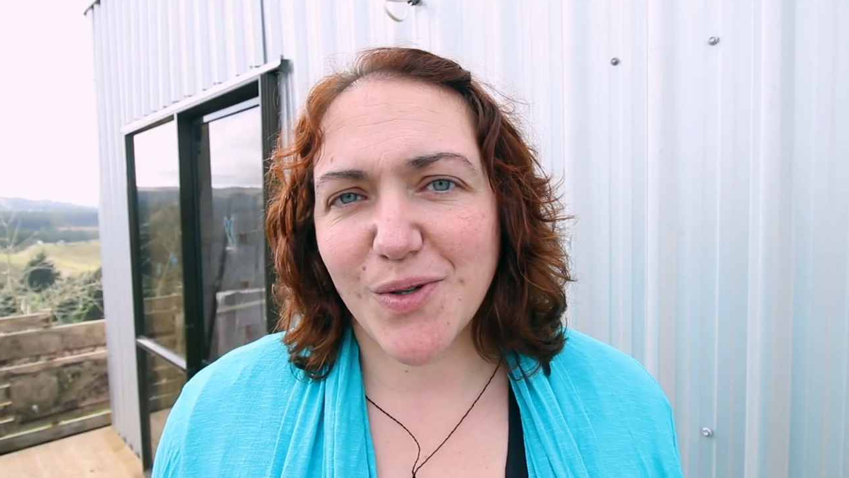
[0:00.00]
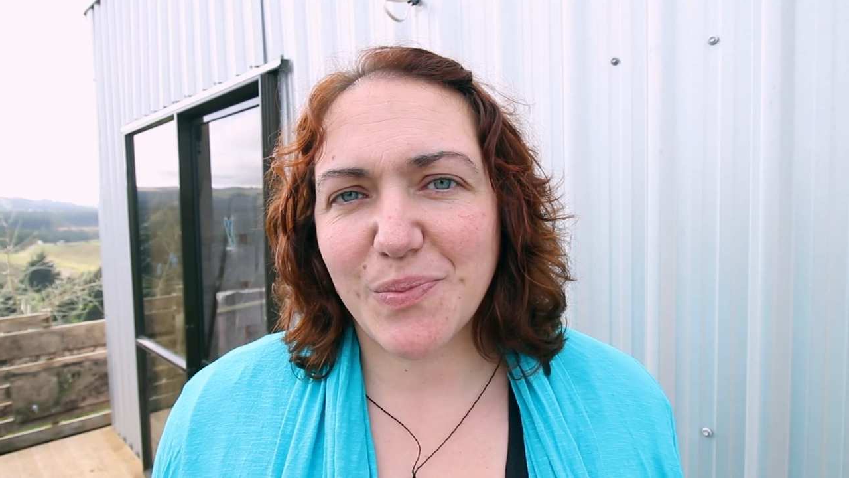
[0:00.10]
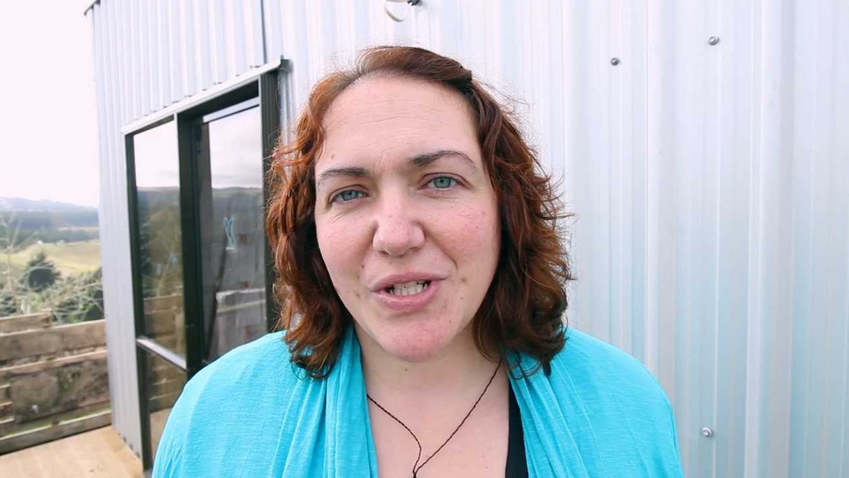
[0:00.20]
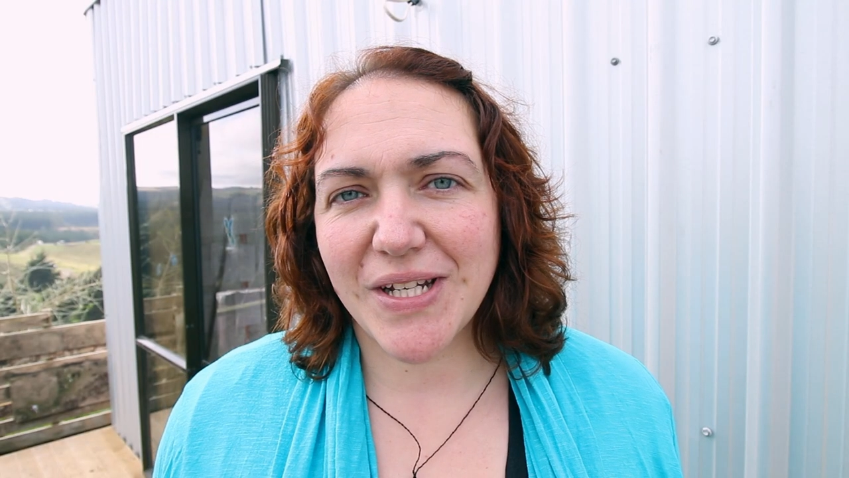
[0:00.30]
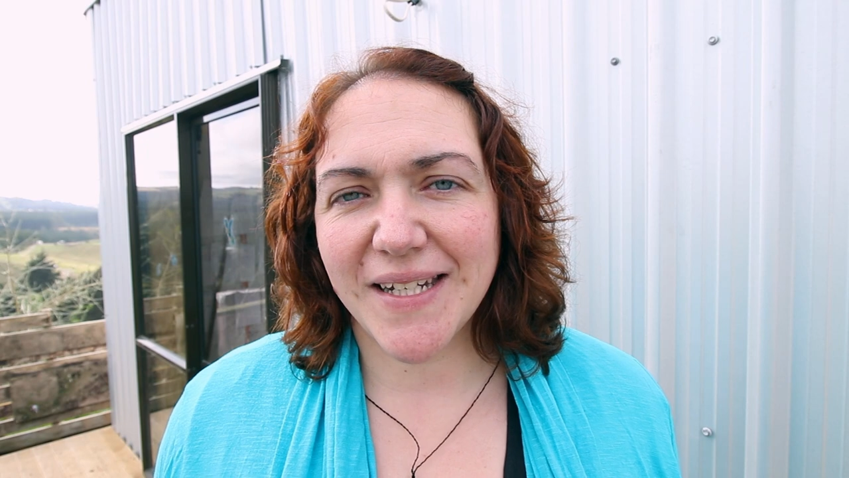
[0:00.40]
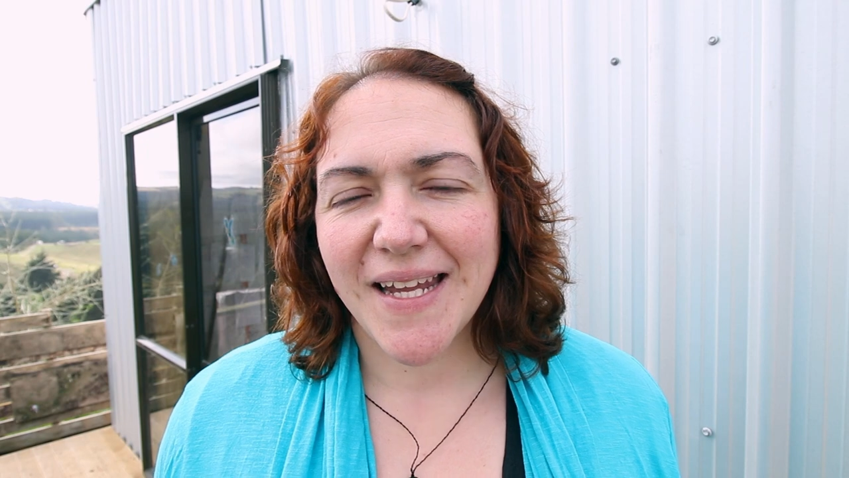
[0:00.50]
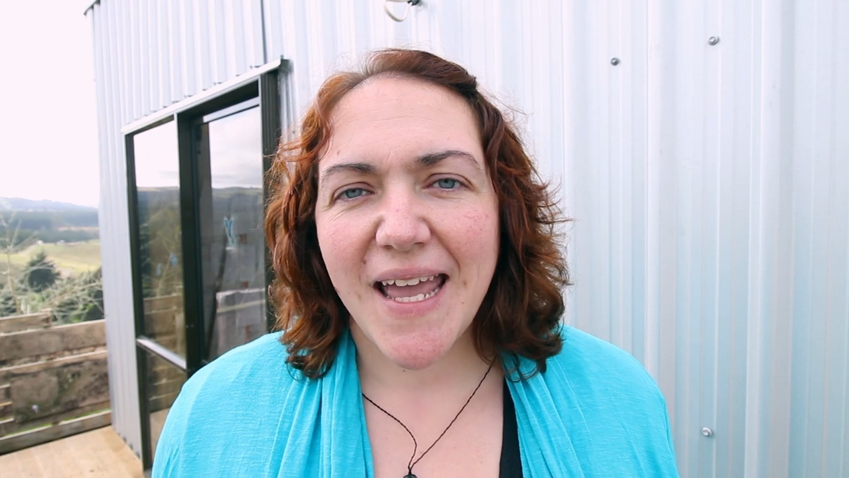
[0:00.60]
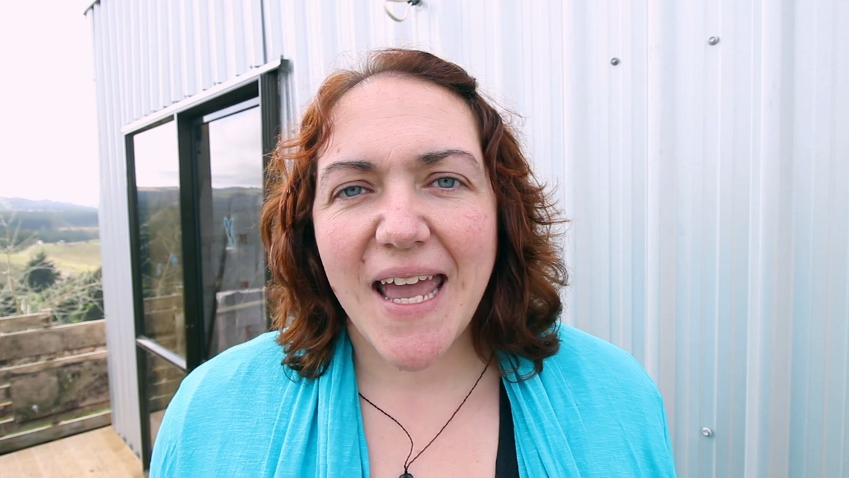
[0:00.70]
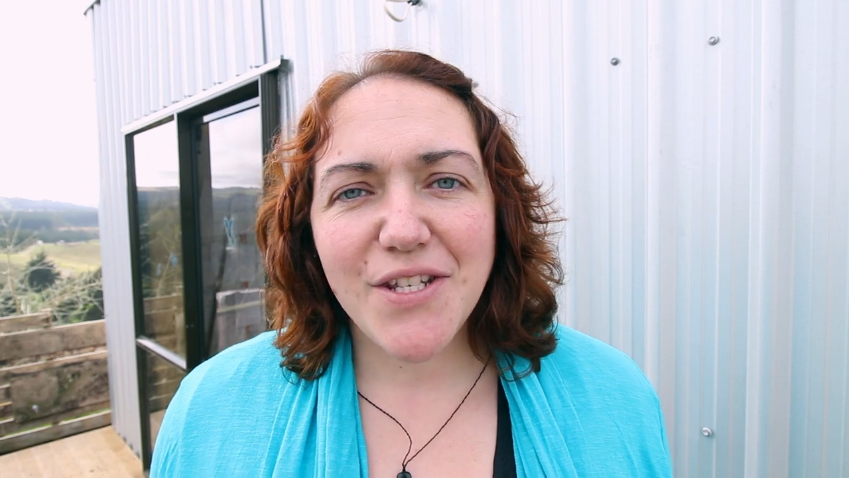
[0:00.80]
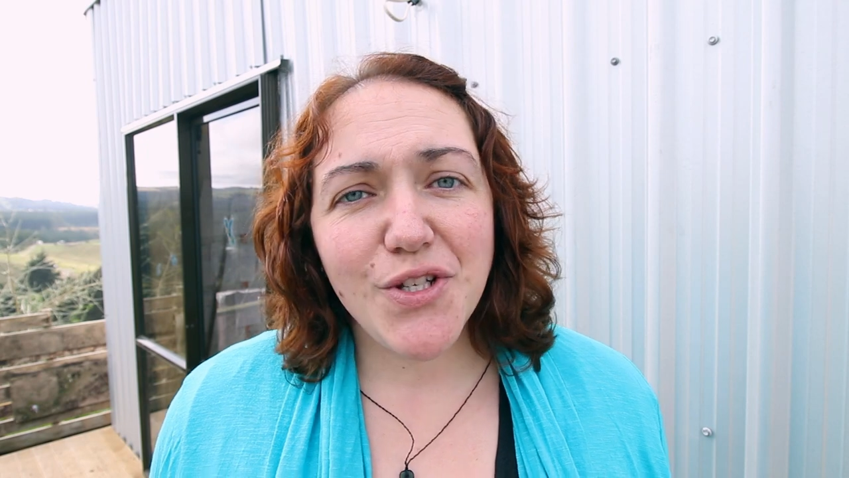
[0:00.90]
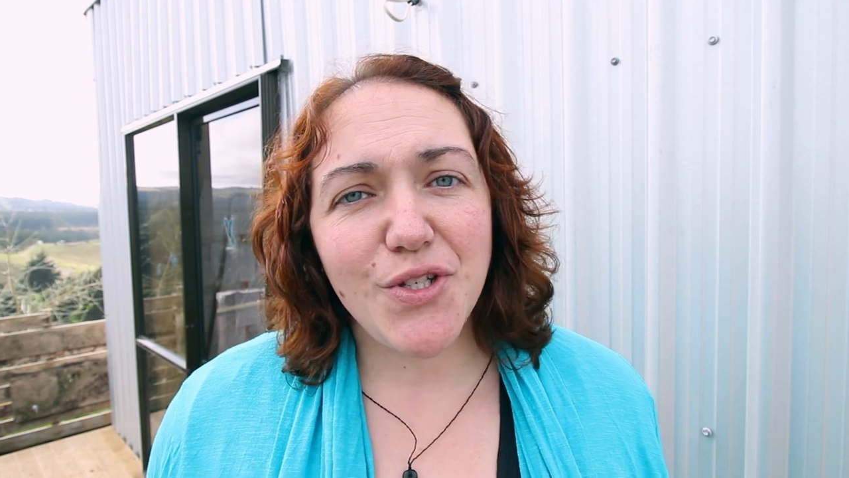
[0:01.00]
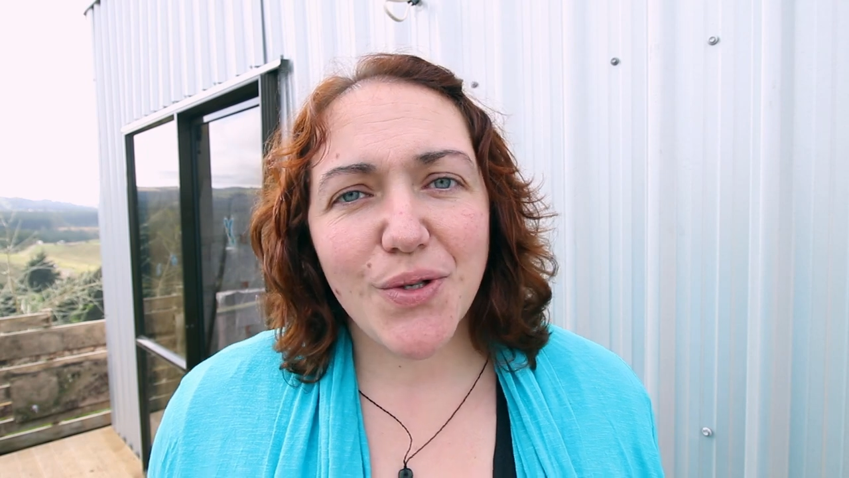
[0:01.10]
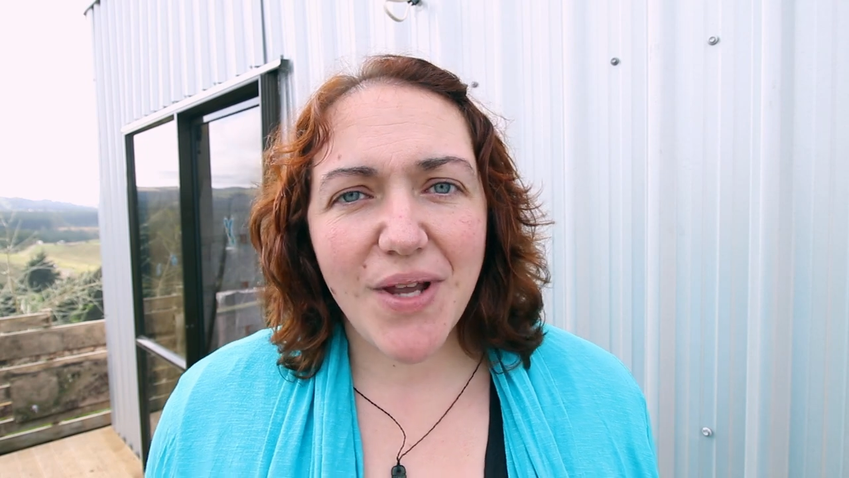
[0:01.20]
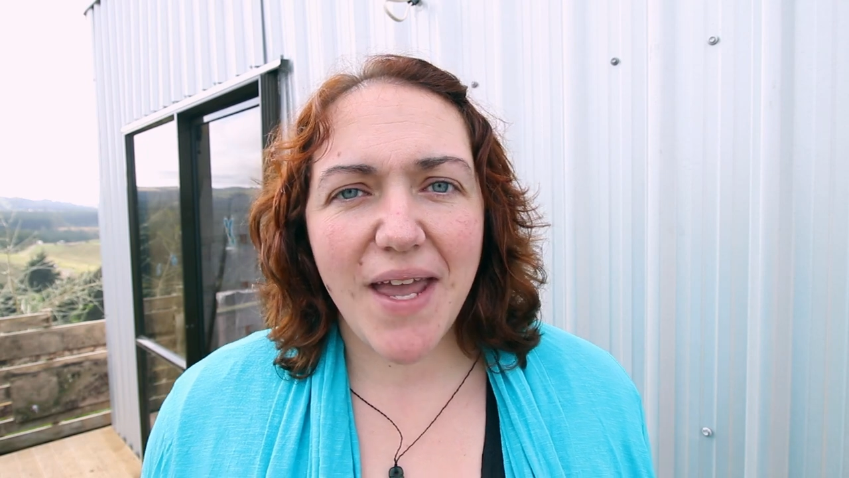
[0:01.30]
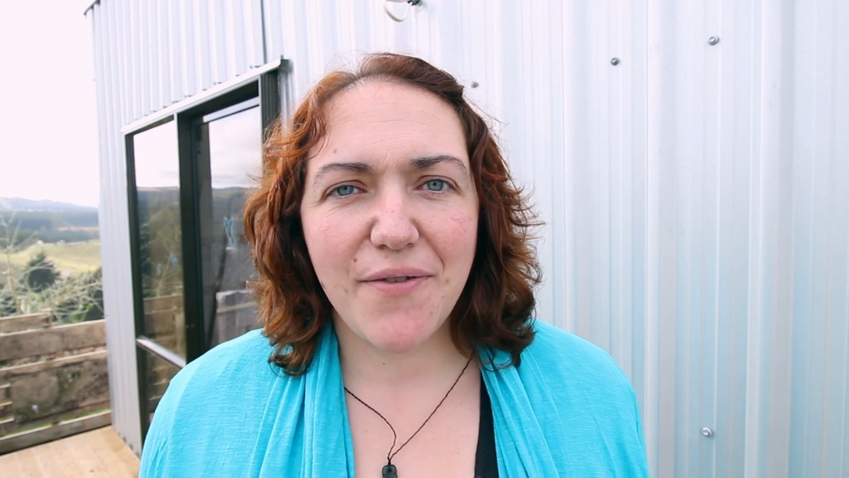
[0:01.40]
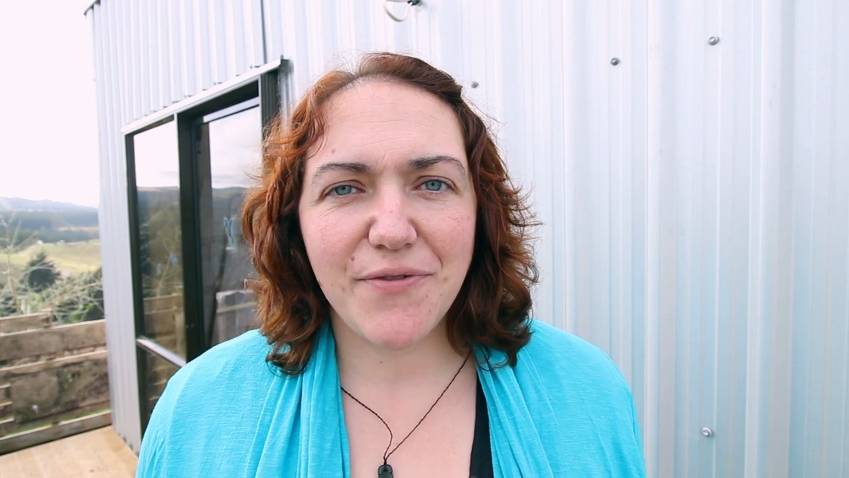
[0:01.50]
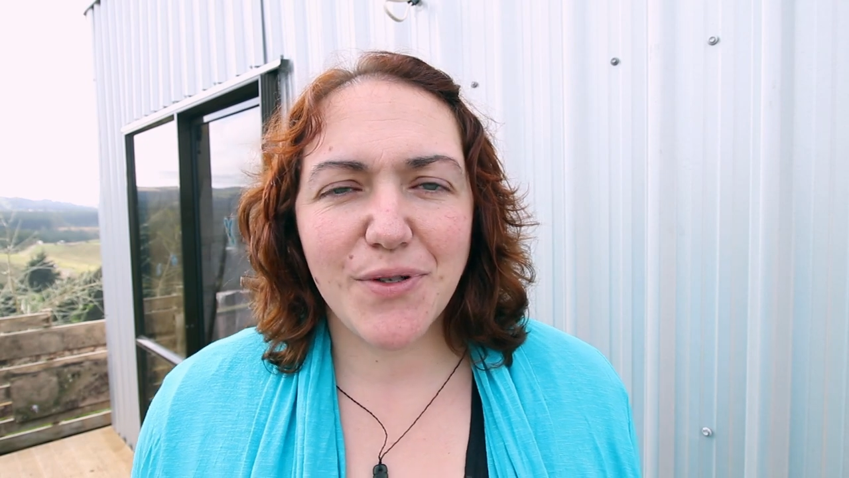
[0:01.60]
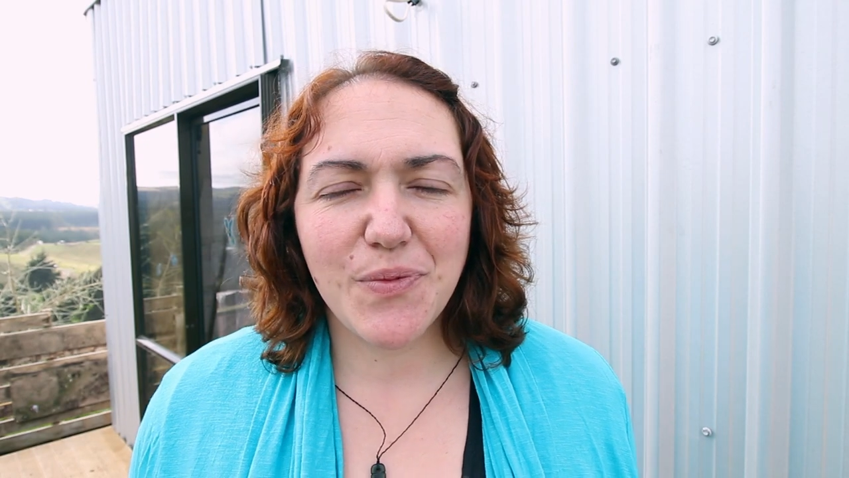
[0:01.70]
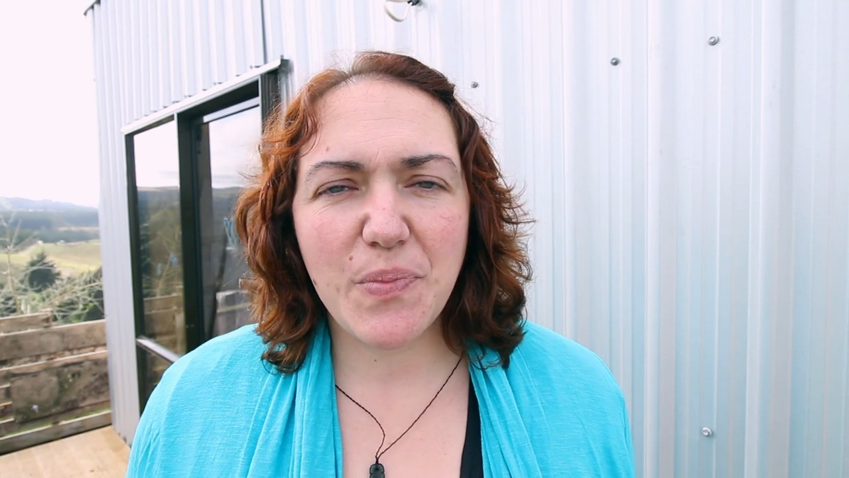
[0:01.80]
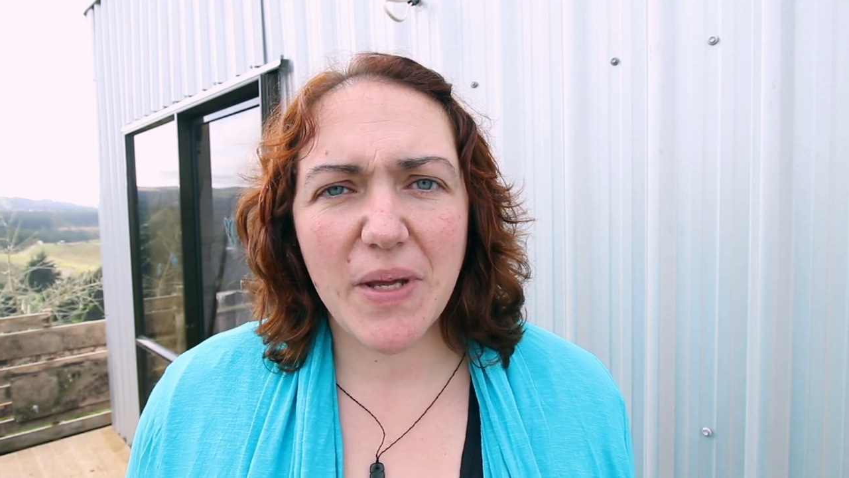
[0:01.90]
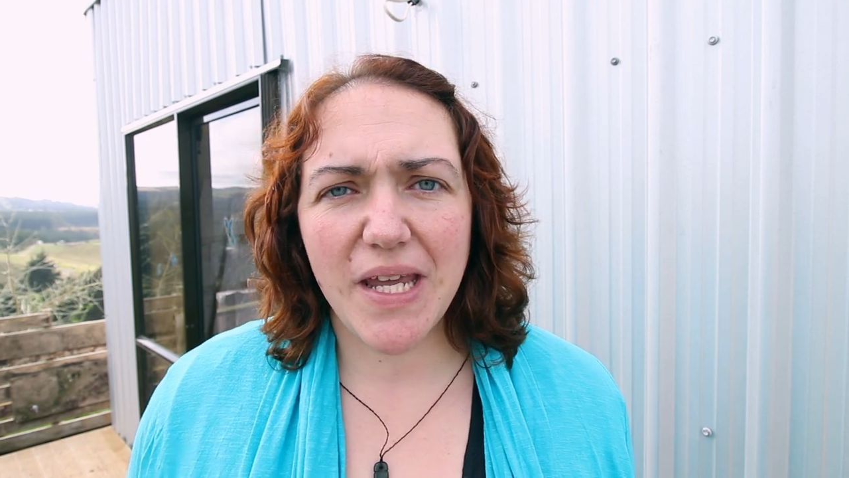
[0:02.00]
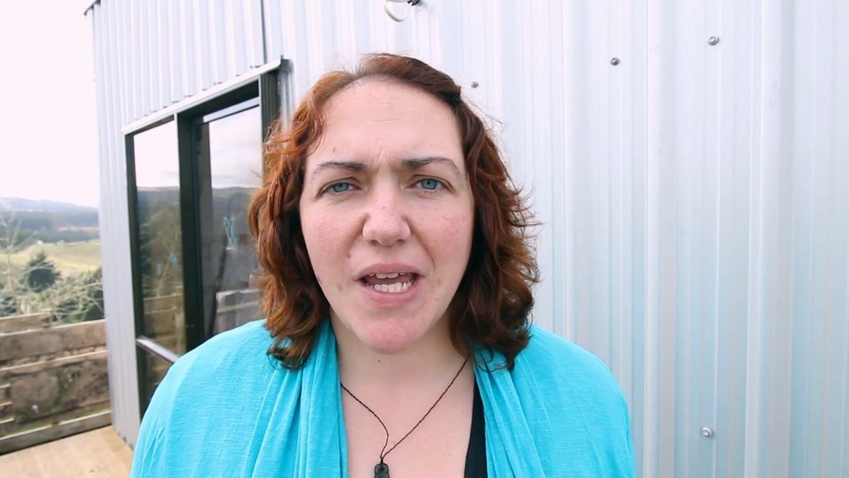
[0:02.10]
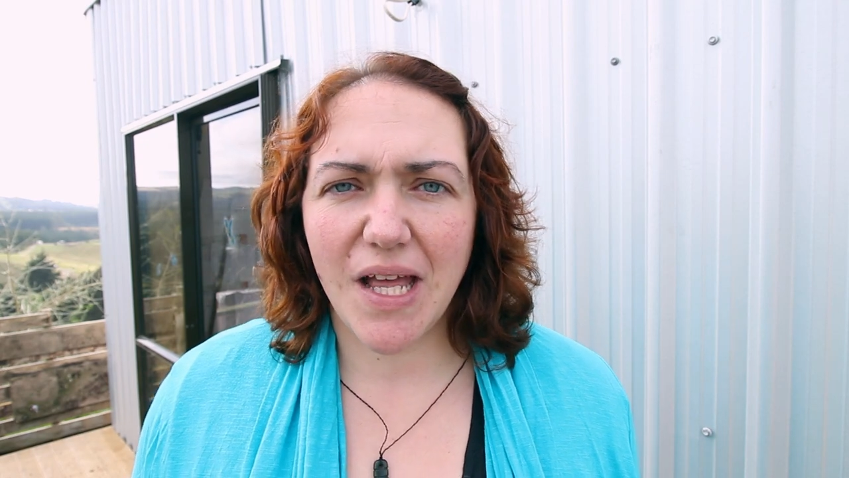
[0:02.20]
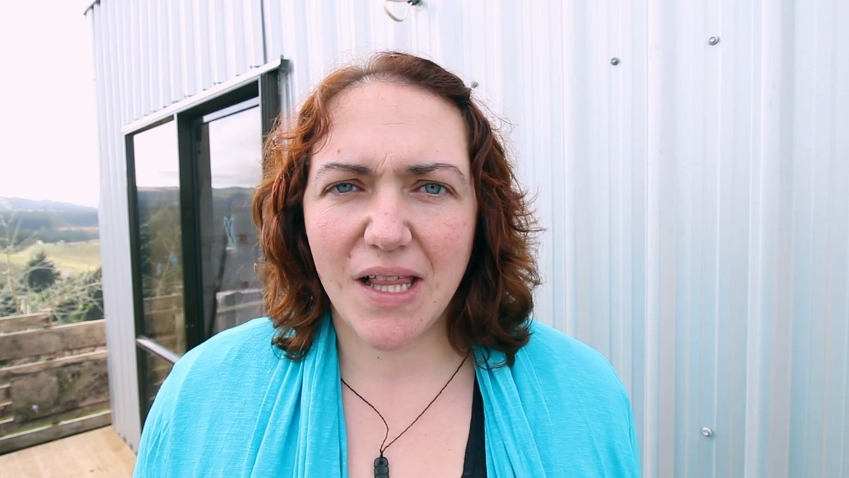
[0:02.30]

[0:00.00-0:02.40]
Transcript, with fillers: option, and you do have to be